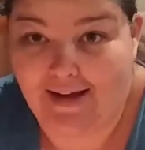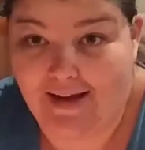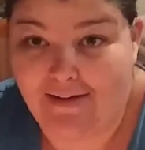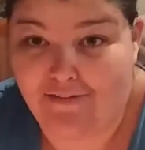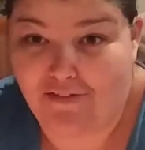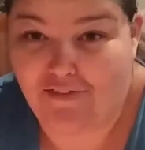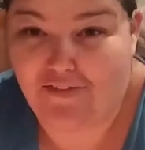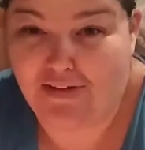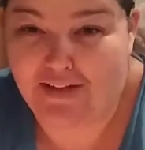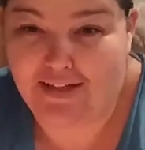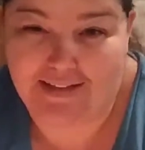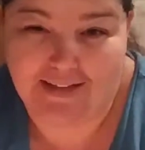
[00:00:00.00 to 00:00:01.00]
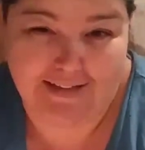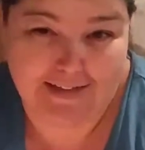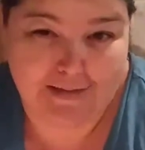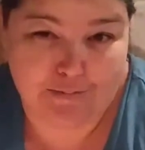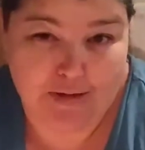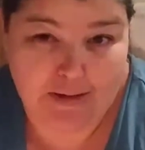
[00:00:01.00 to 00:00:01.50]
I have a feeling that
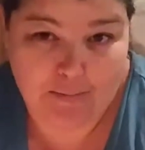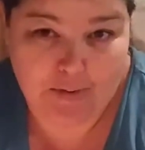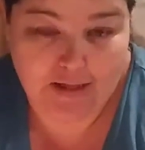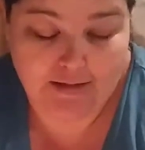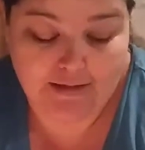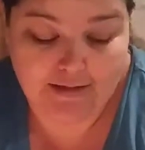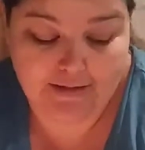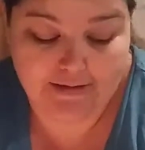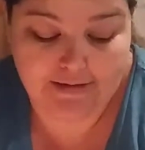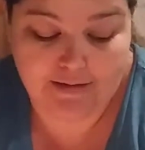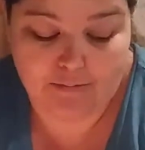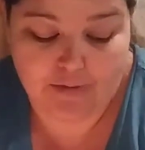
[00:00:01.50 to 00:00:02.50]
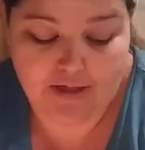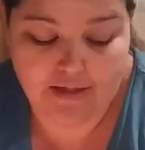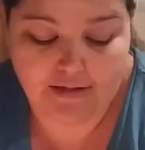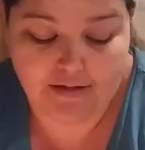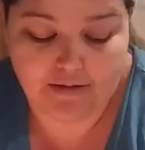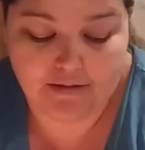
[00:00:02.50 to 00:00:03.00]
this might be like
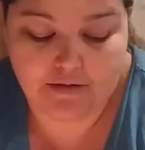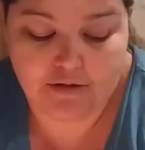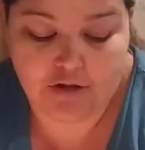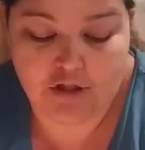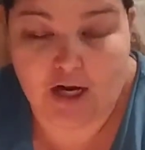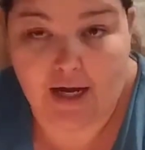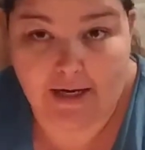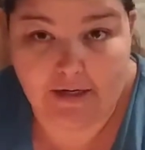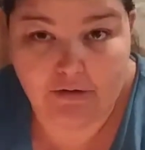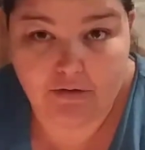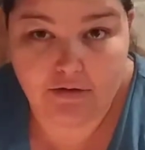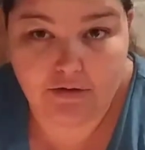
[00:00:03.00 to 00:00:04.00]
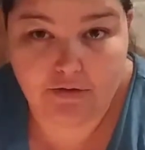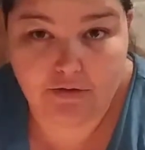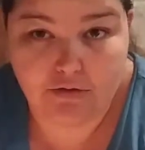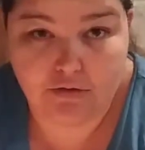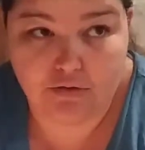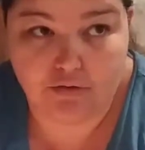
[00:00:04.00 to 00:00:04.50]
somebody's child
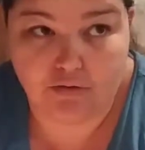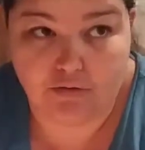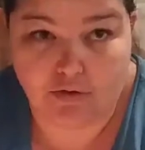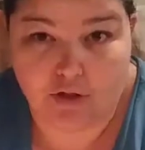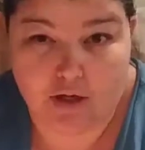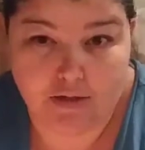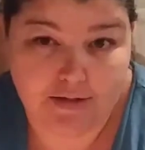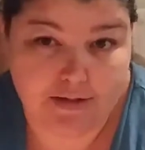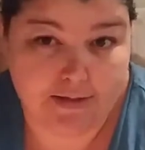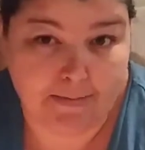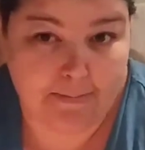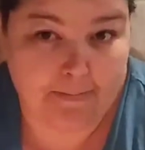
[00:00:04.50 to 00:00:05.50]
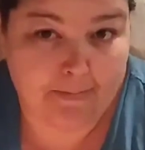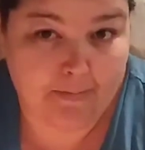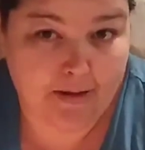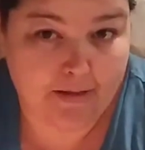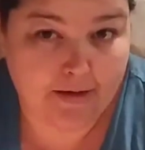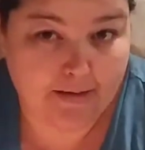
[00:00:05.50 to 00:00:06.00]
who lost their
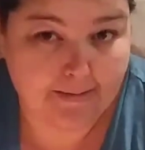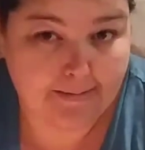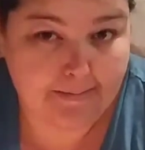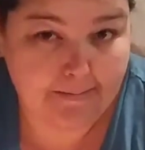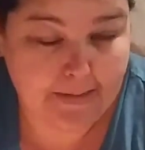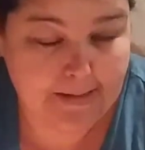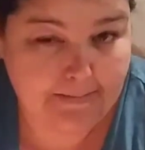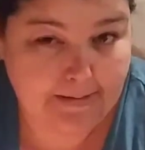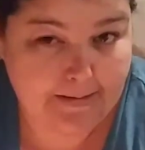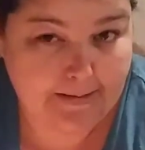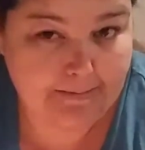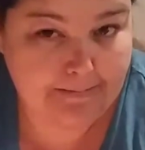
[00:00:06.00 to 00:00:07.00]
mother, maybe?